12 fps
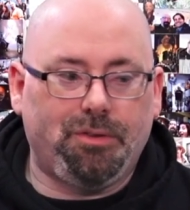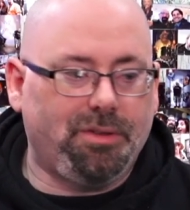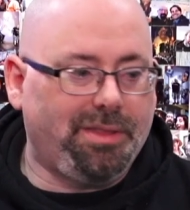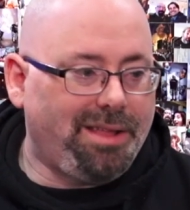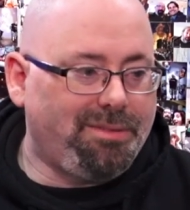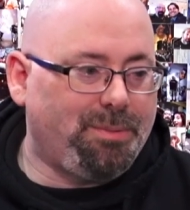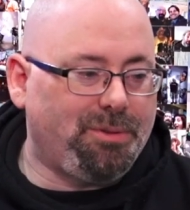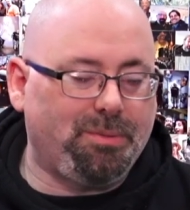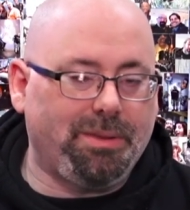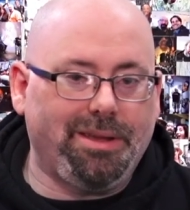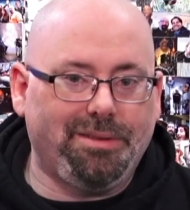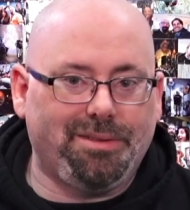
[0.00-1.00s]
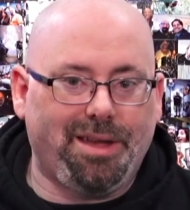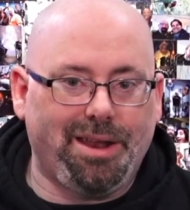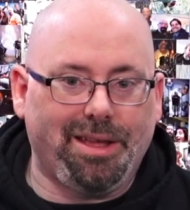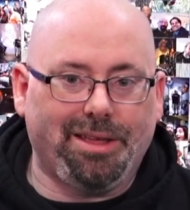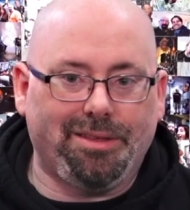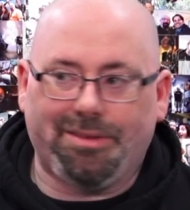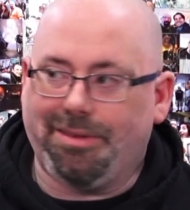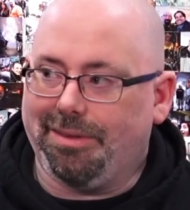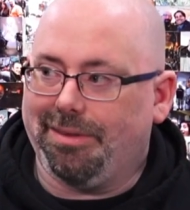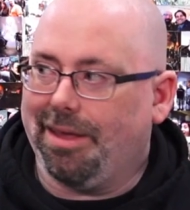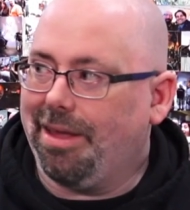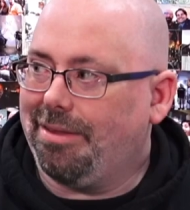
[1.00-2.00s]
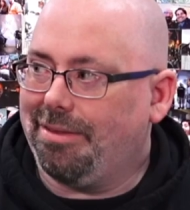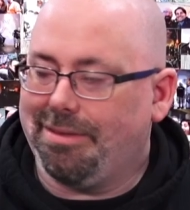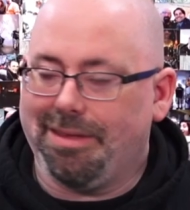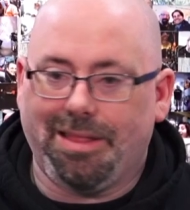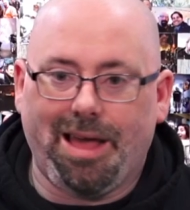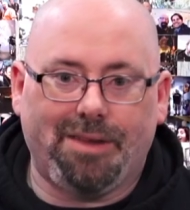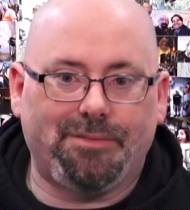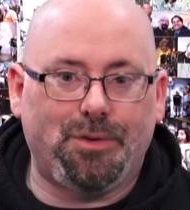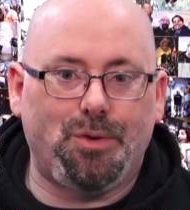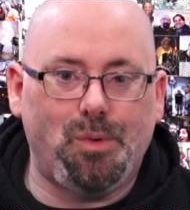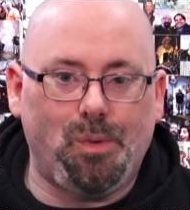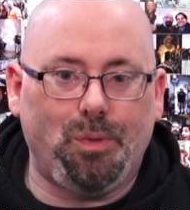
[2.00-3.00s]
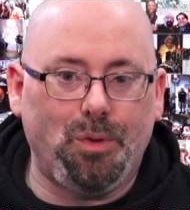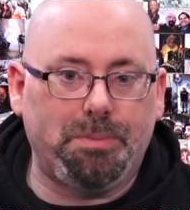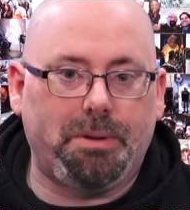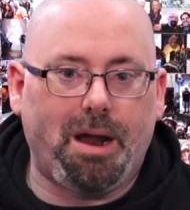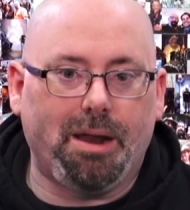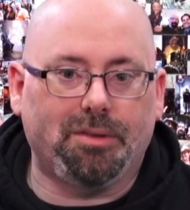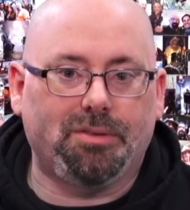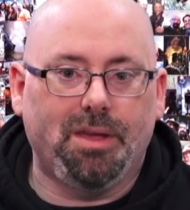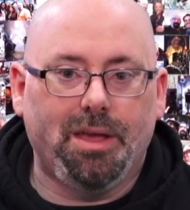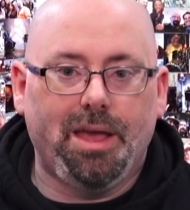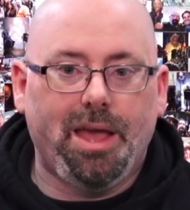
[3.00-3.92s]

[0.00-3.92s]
So that's what's really exciting, is I get to see a lot of cool new products.